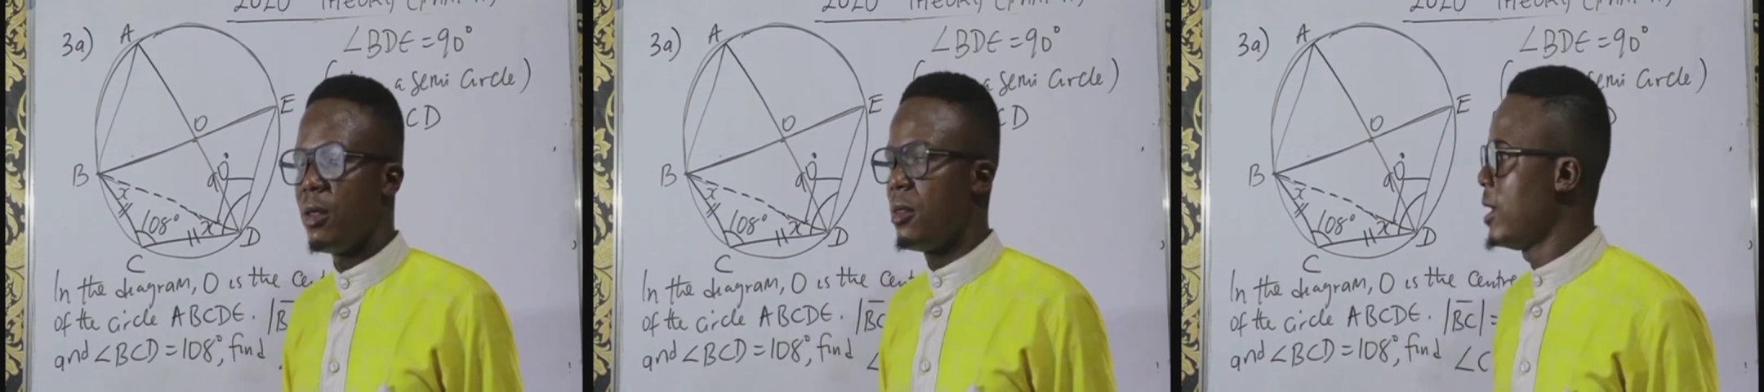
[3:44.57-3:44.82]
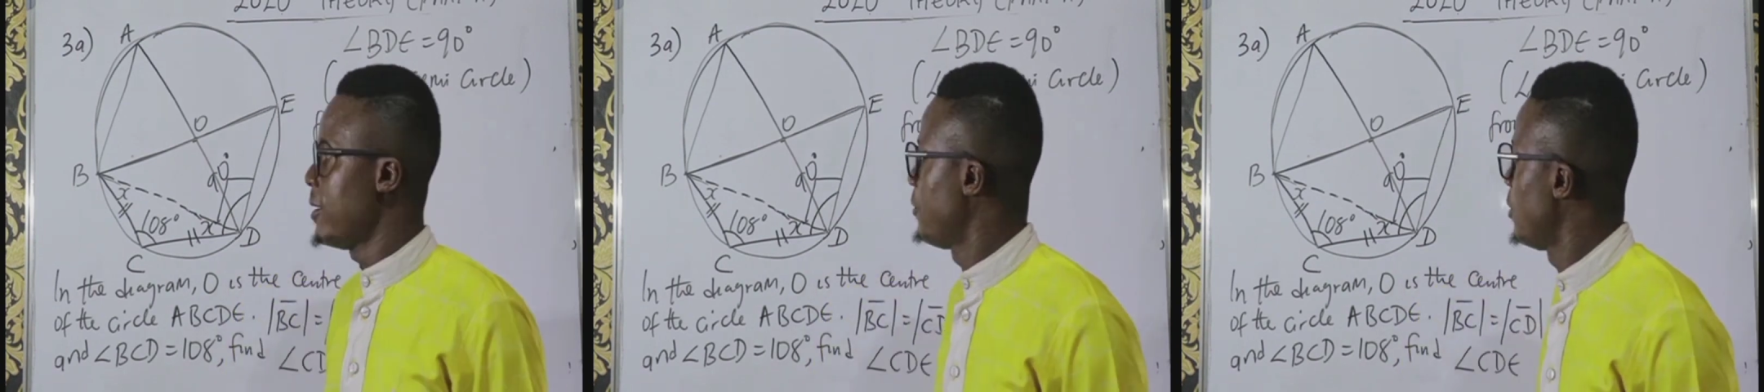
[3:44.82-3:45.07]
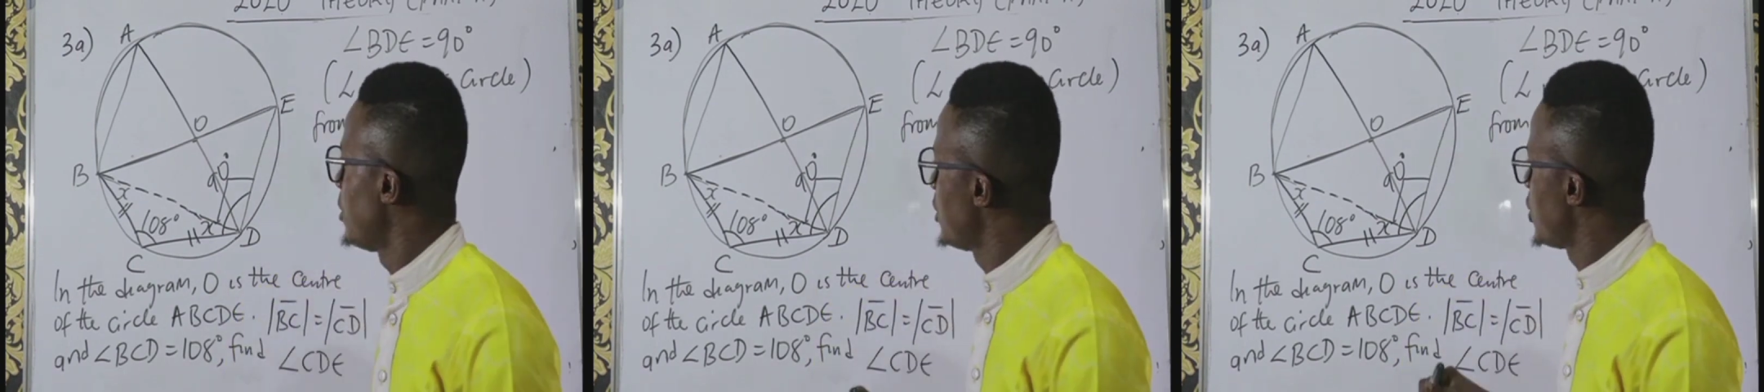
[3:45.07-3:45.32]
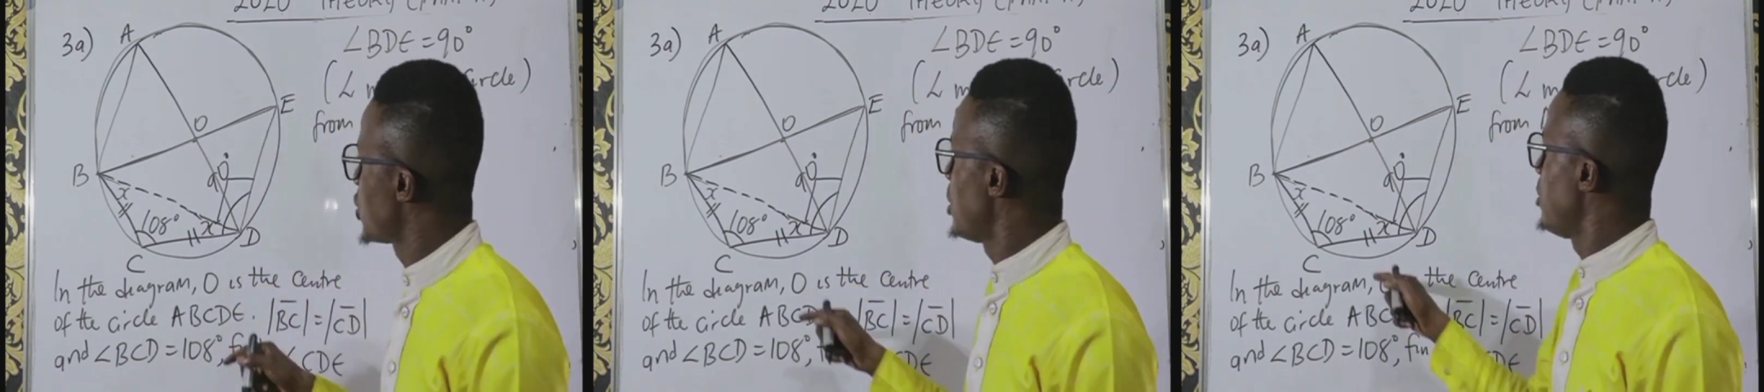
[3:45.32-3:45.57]
Therefore,
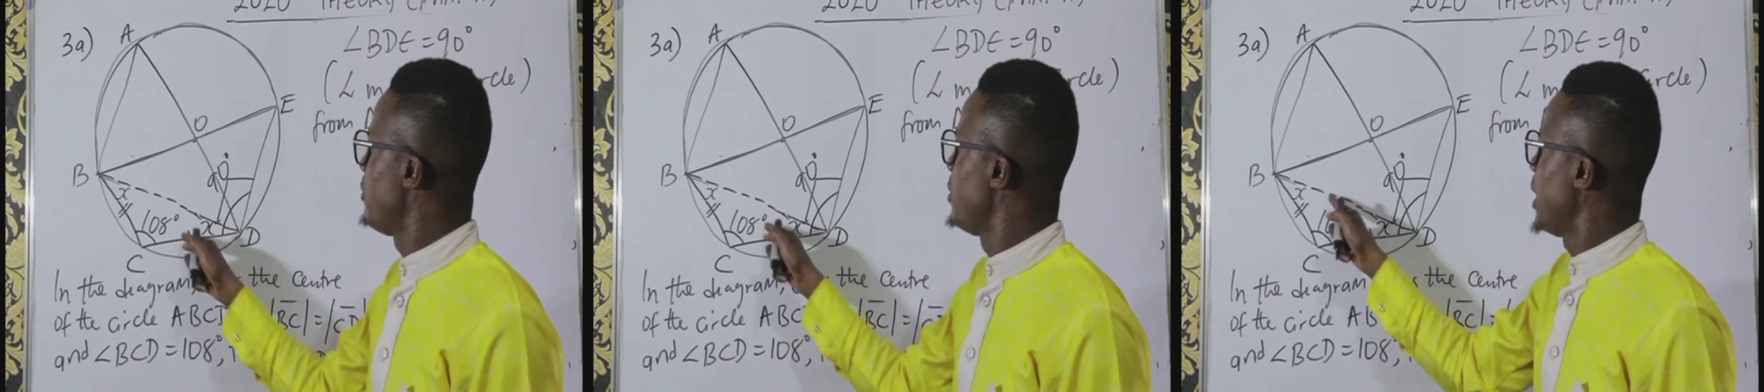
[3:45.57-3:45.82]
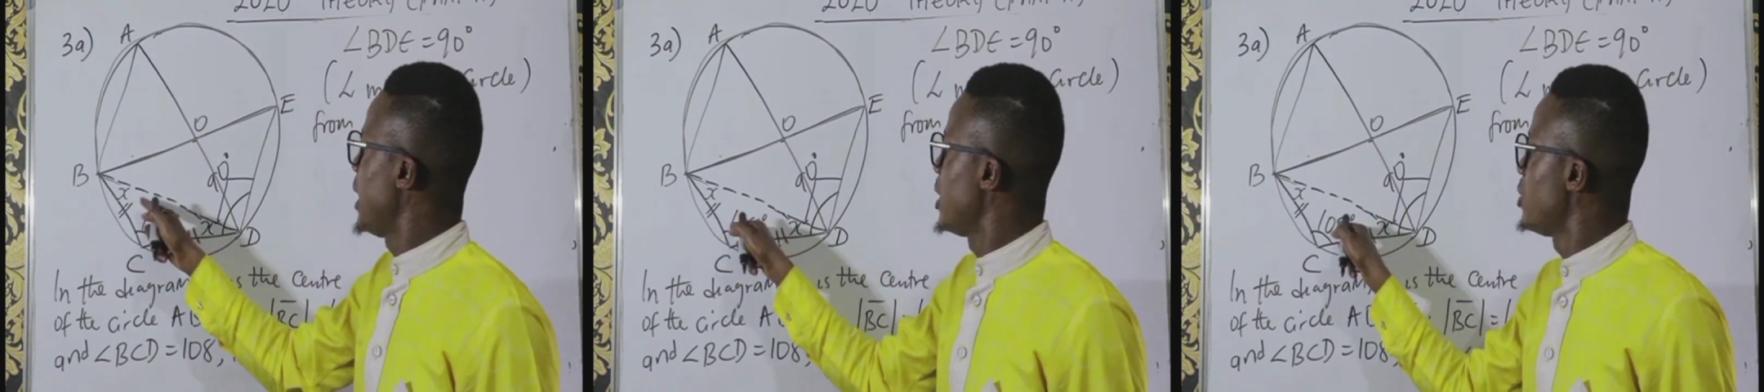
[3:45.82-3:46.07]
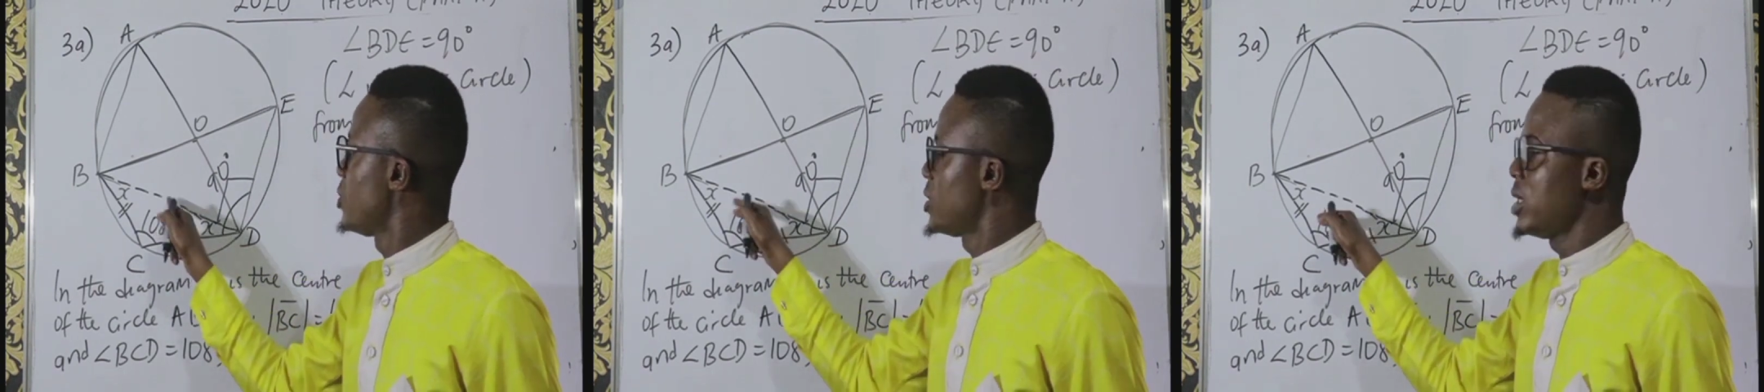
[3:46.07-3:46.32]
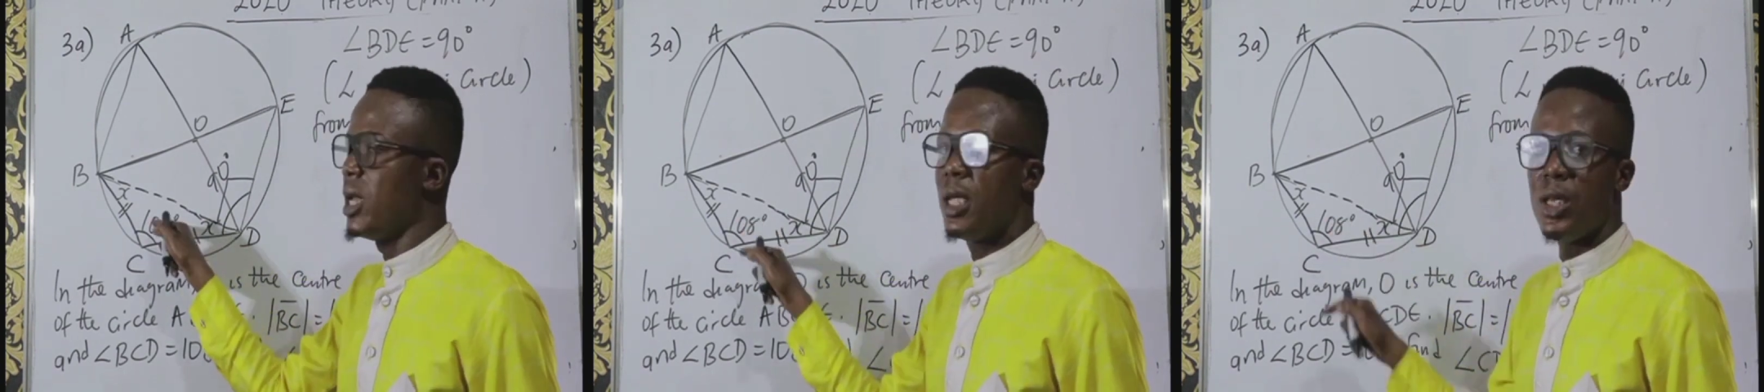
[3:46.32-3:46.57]
the sum of the angles
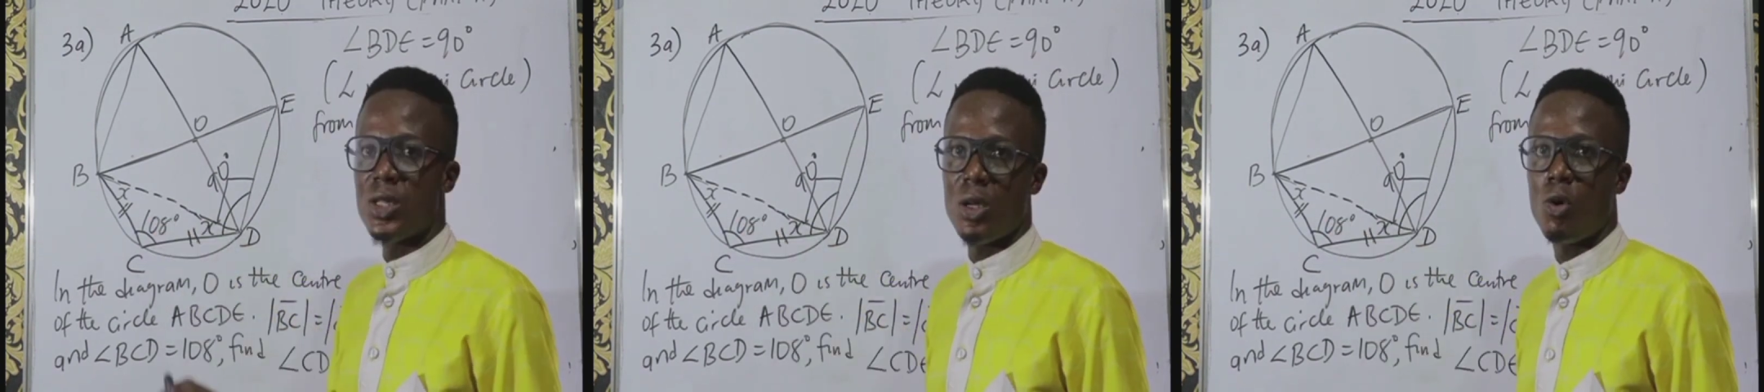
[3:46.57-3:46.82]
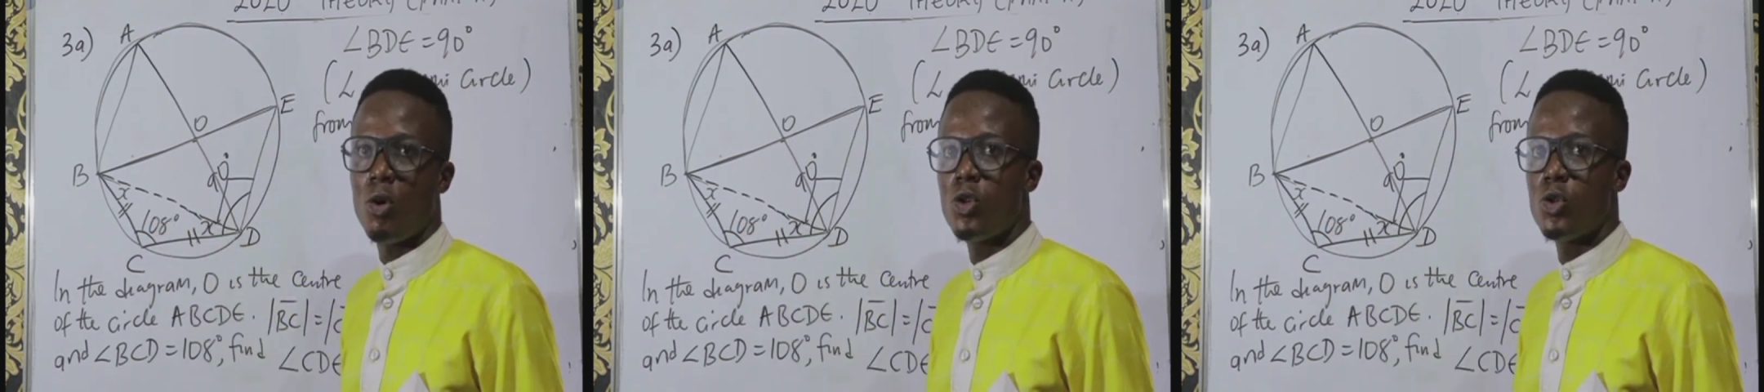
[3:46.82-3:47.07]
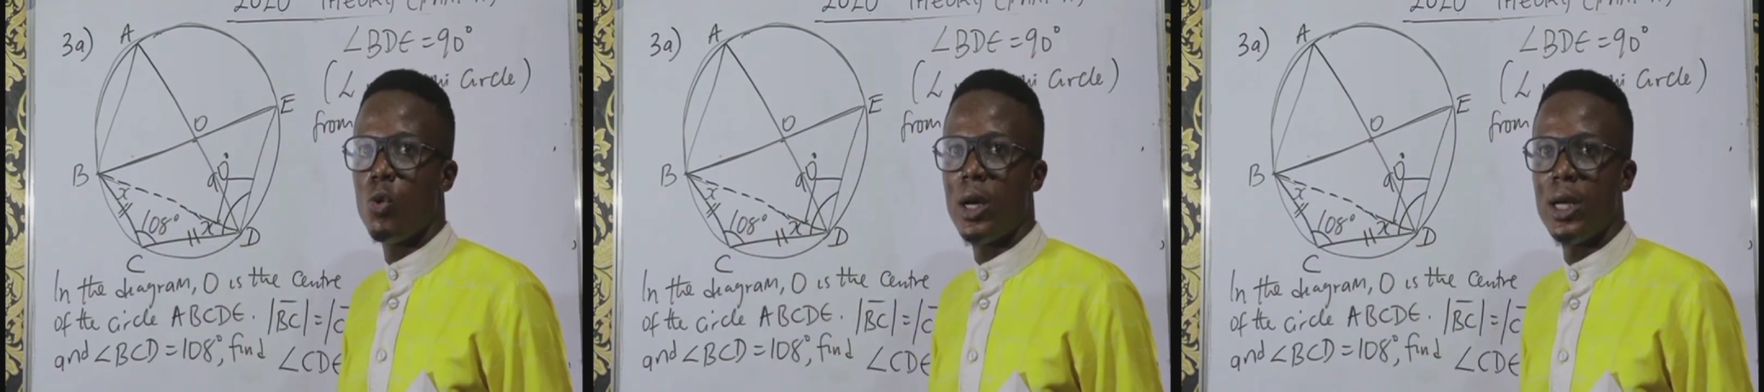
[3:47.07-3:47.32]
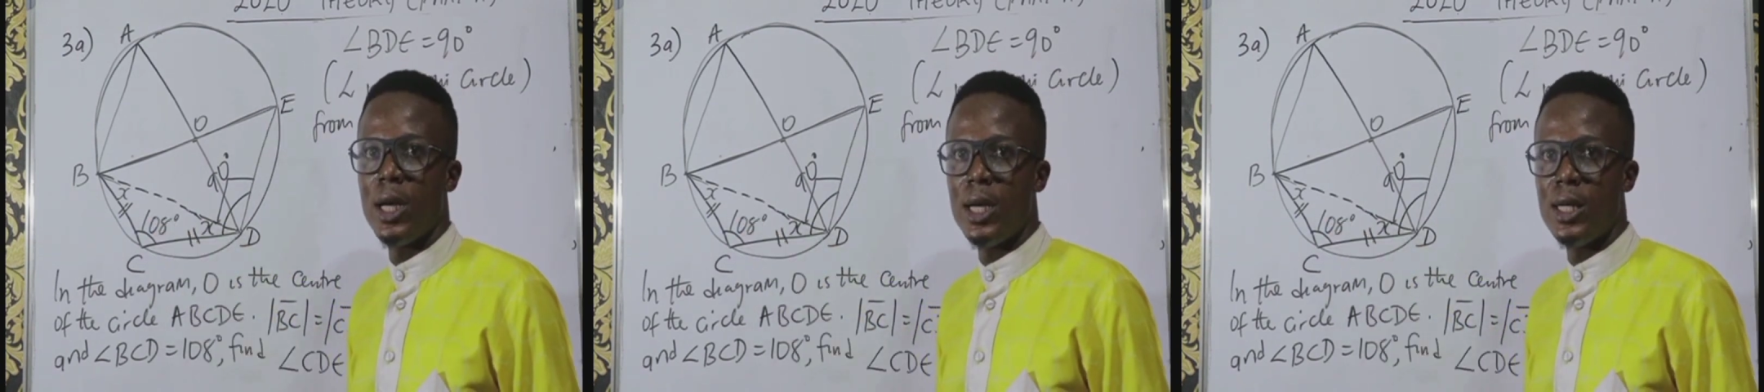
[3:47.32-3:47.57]
here is equal to
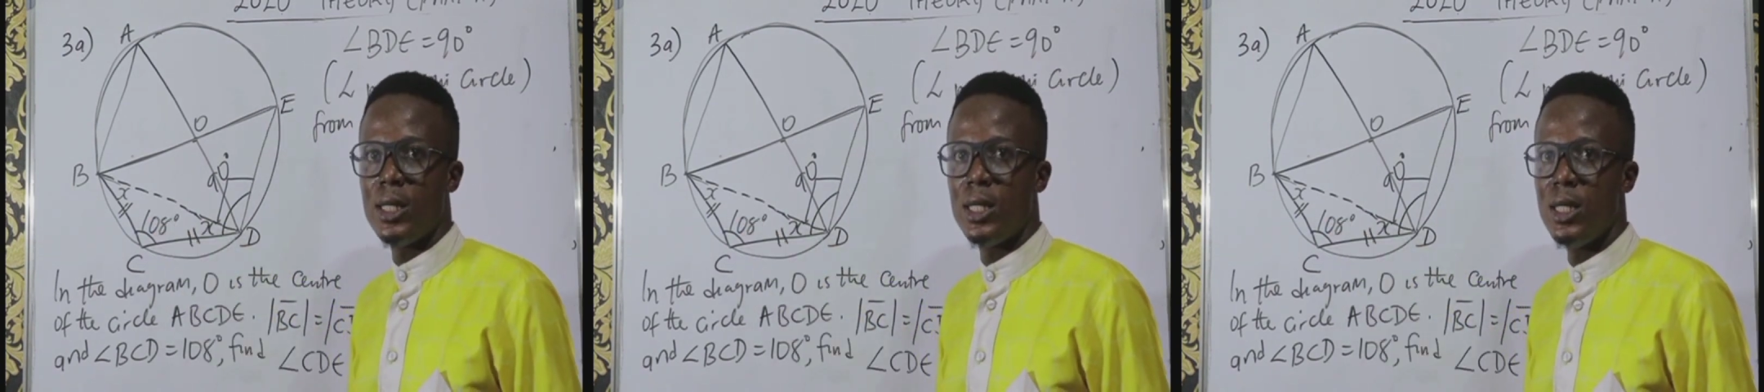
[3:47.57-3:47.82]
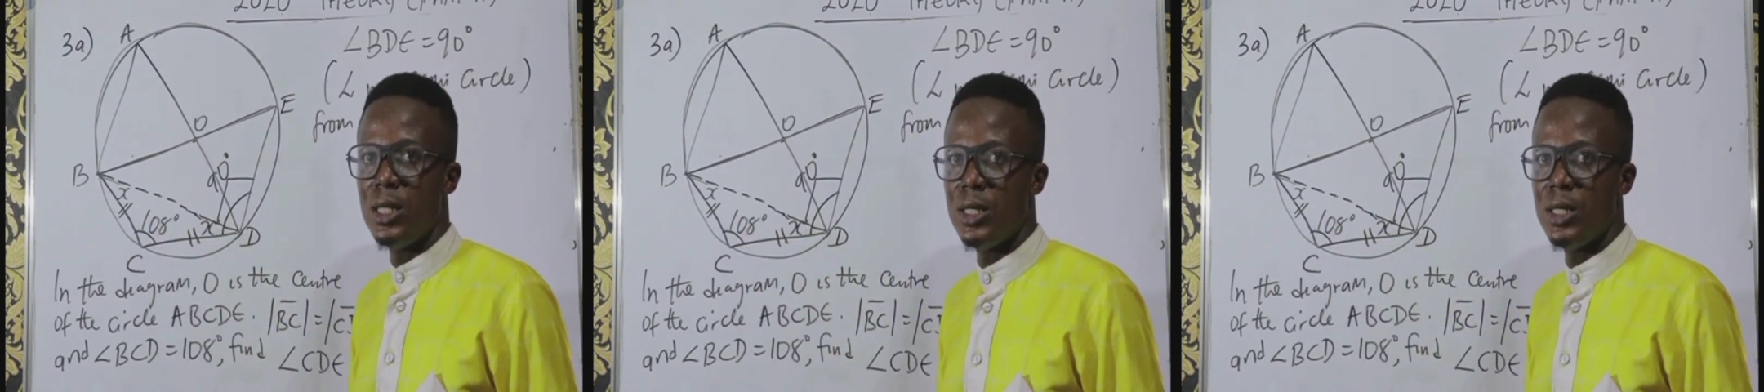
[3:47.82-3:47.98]
180